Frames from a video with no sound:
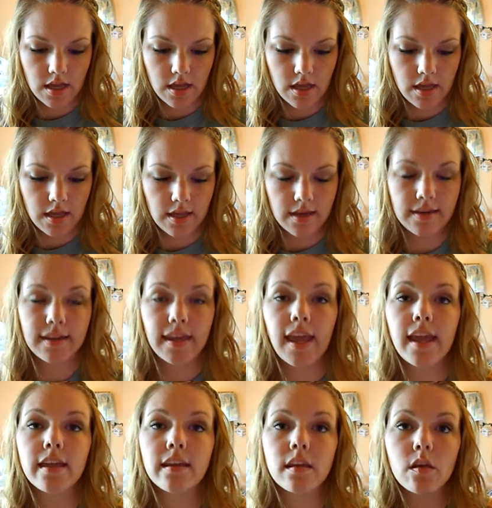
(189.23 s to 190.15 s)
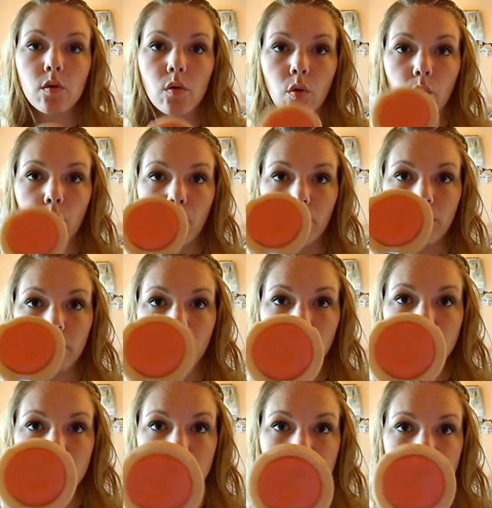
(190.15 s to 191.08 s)
in Candy Coral,
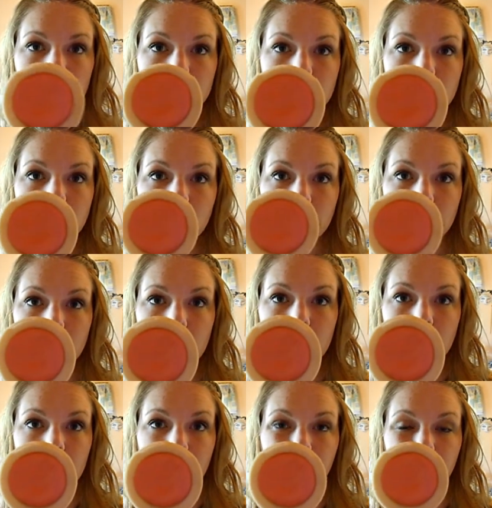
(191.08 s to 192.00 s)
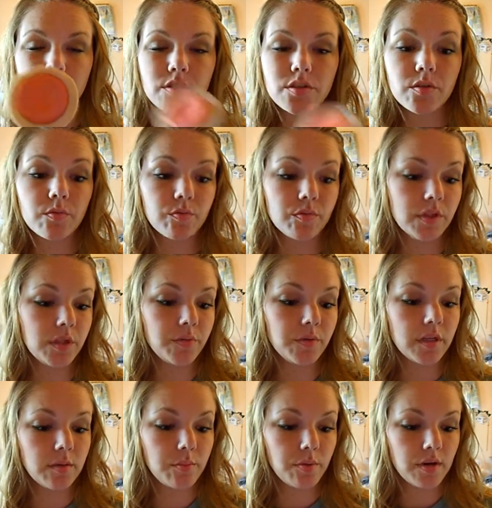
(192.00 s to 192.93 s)
which just looks like this, which is a really,
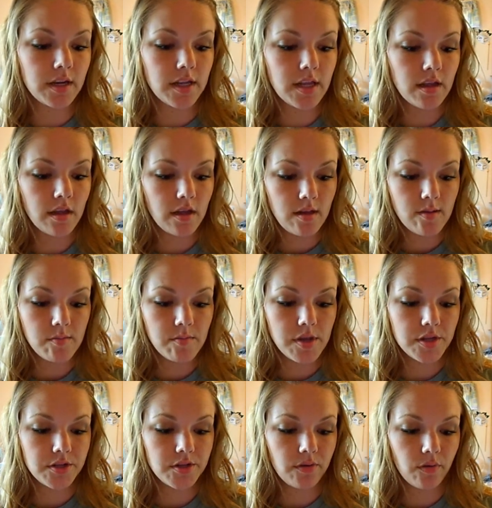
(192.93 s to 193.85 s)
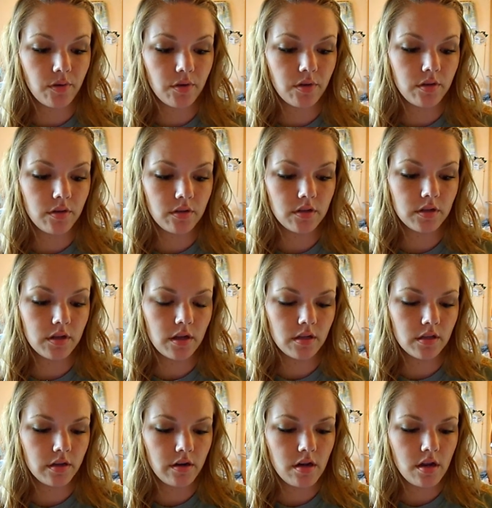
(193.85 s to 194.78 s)
really pretty peachy coral
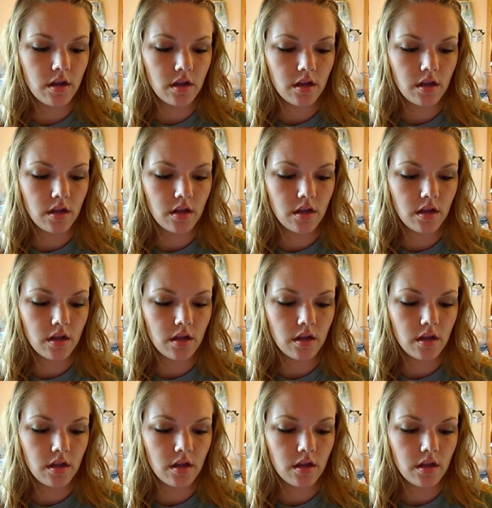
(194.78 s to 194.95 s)
color.